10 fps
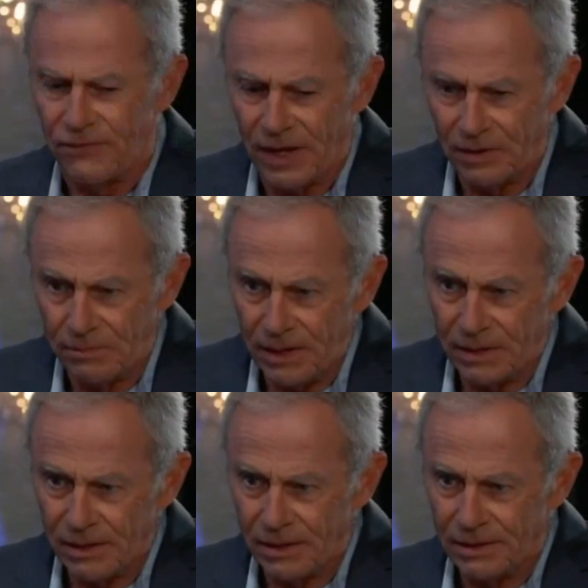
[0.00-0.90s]
Found
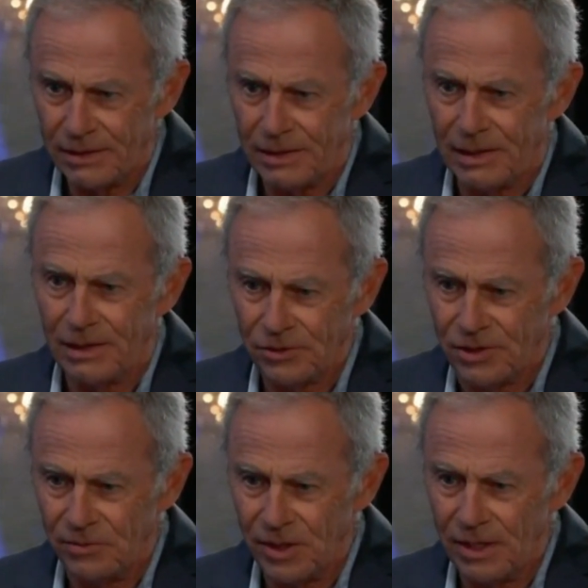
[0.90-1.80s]
Peter,
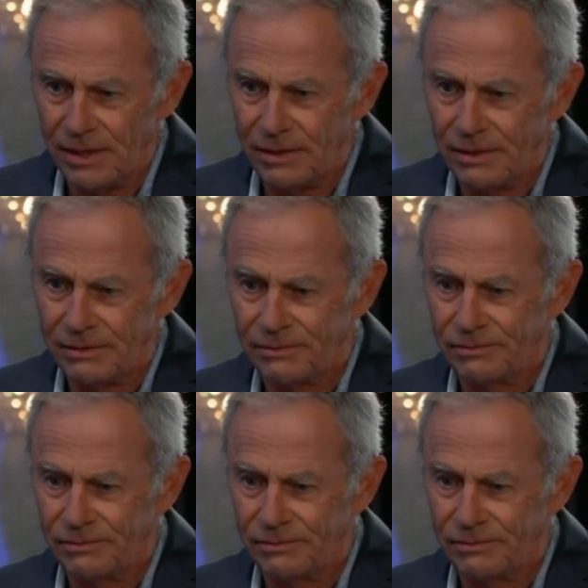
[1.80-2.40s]
lost him again.